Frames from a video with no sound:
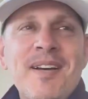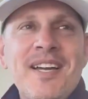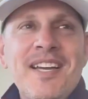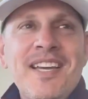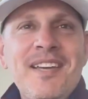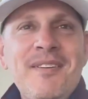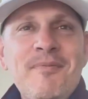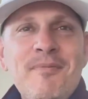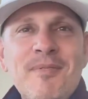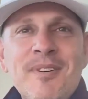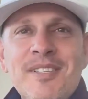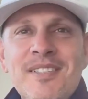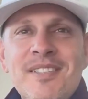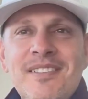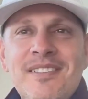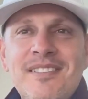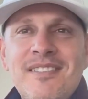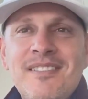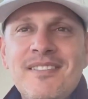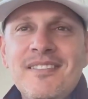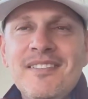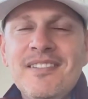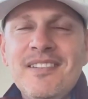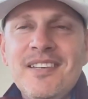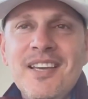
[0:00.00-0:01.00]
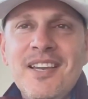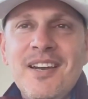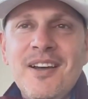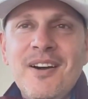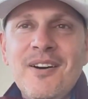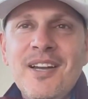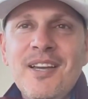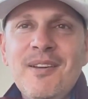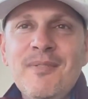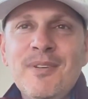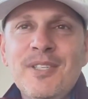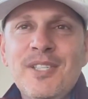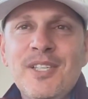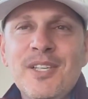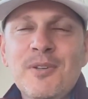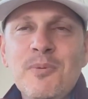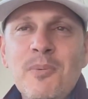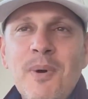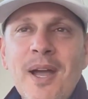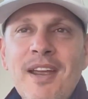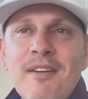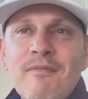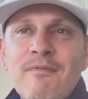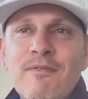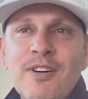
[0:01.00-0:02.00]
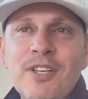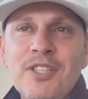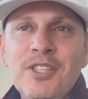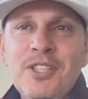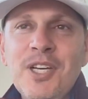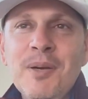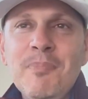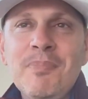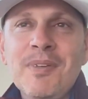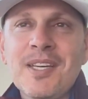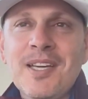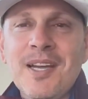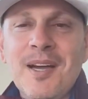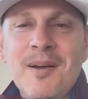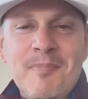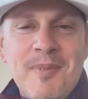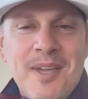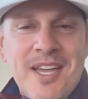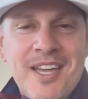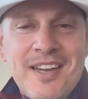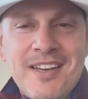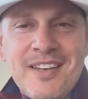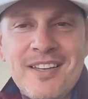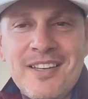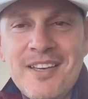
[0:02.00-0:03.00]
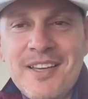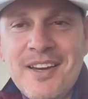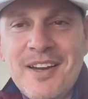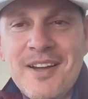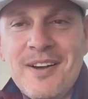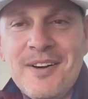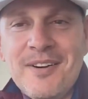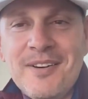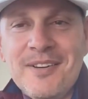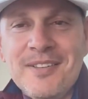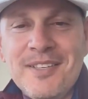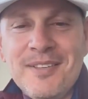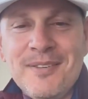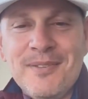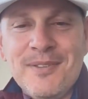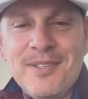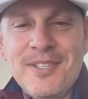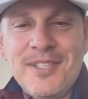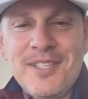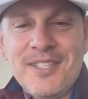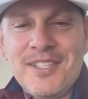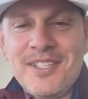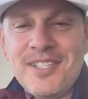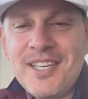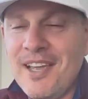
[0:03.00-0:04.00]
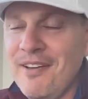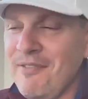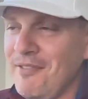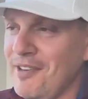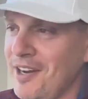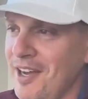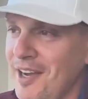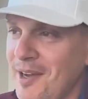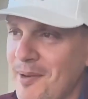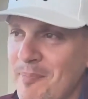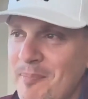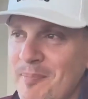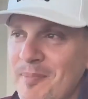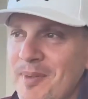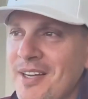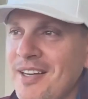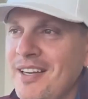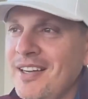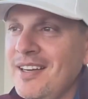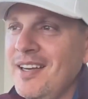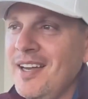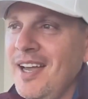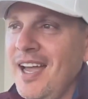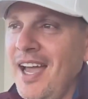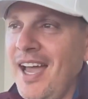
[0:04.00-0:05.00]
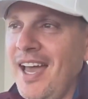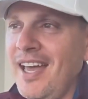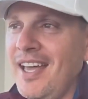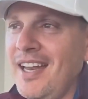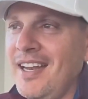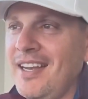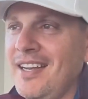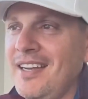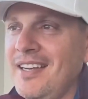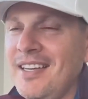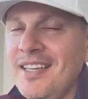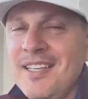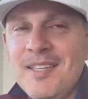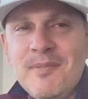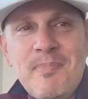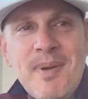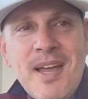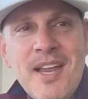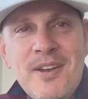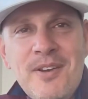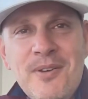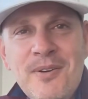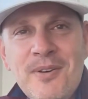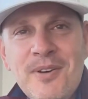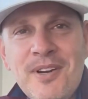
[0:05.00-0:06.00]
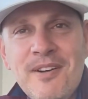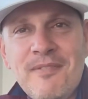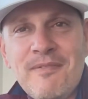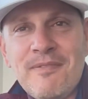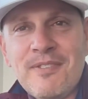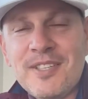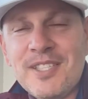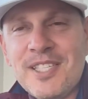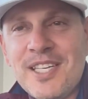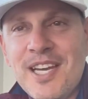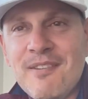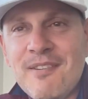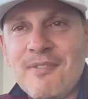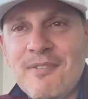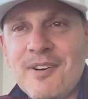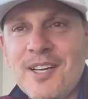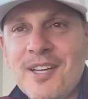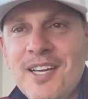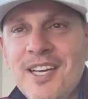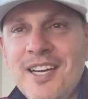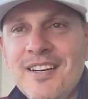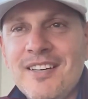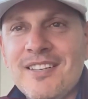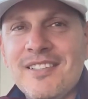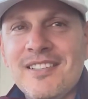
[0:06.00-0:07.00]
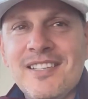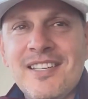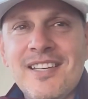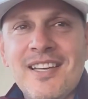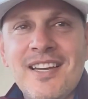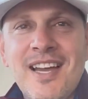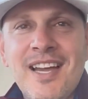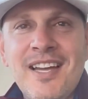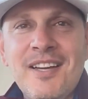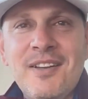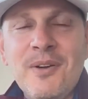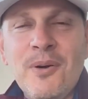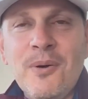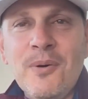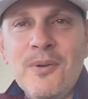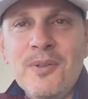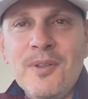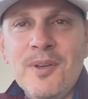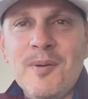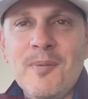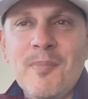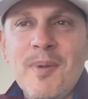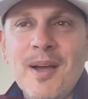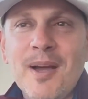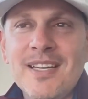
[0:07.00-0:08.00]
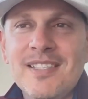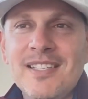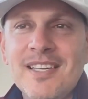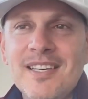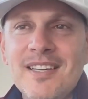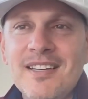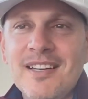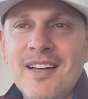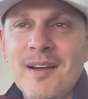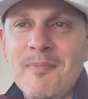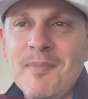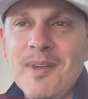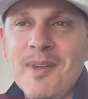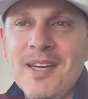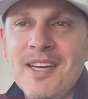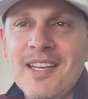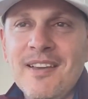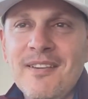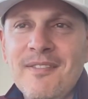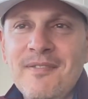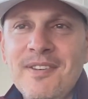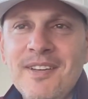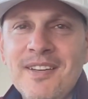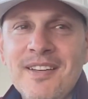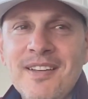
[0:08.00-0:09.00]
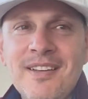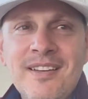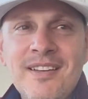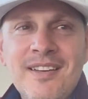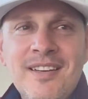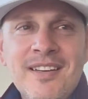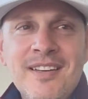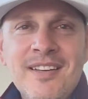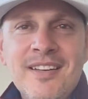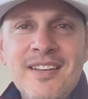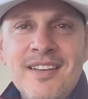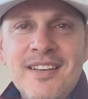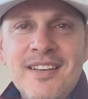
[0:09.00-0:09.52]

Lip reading: but he was just waiting for his ship to come in. He was just saving up, and he'd been doing it for several years. And I told him, I said, "I'm going to give you,